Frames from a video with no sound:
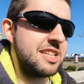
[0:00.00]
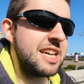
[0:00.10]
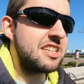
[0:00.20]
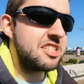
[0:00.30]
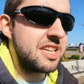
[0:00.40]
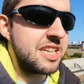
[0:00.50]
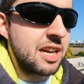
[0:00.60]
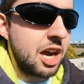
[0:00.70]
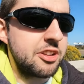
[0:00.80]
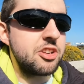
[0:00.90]
There's actually
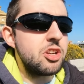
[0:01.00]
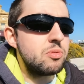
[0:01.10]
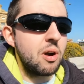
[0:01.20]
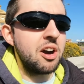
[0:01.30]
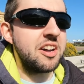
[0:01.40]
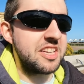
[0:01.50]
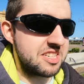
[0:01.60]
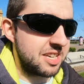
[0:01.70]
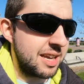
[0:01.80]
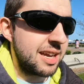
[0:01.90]
a new
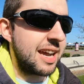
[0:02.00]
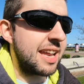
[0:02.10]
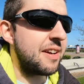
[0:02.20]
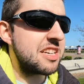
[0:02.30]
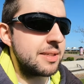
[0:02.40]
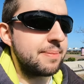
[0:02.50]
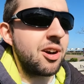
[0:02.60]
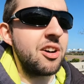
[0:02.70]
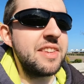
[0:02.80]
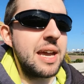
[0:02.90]
ride they've actually
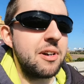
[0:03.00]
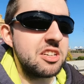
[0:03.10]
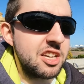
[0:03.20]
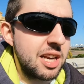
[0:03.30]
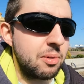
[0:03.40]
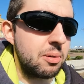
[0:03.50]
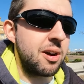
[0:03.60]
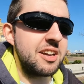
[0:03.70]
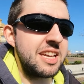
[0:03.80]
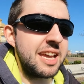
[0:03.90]
put on there, but I don't know what
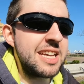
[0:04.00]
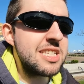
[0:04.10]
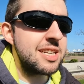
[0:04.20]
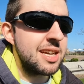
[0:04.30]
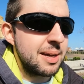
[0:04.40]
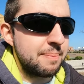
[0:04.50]
ride it is,